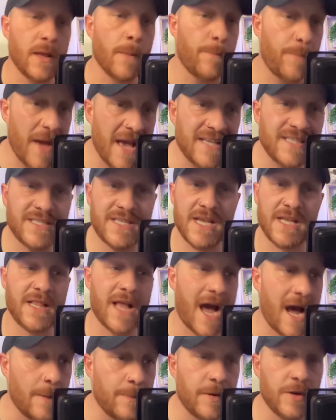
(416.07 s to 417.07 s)
The best thing
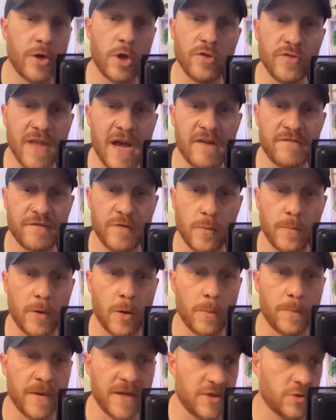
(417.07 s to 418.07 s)
that happened on that
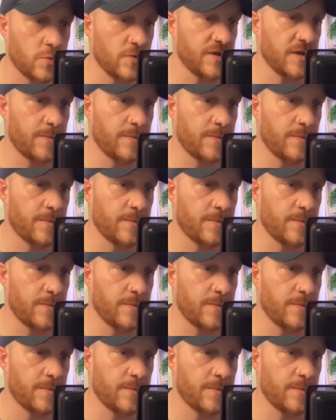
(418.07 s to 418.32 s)
football pitch